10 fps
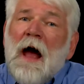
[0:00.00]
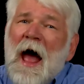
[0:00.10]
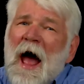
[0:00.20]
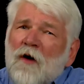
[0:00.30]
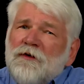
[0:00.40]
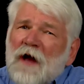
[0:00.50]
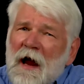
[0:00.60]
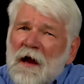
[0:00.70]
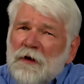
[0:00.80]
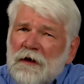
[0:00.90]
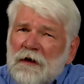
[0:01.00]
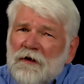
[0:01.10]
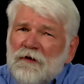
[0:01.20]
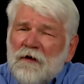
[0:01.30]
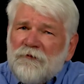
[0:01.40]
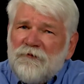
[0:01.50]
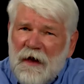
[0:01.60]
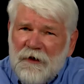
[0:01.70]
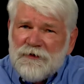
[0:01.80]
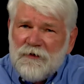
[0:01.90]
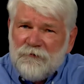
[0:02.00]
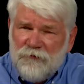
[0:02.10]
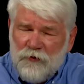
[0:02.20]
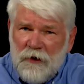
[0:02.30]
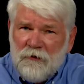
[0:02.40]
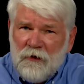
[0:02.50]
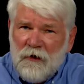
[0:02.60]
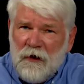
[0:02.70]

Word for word: how diabetes affects the foot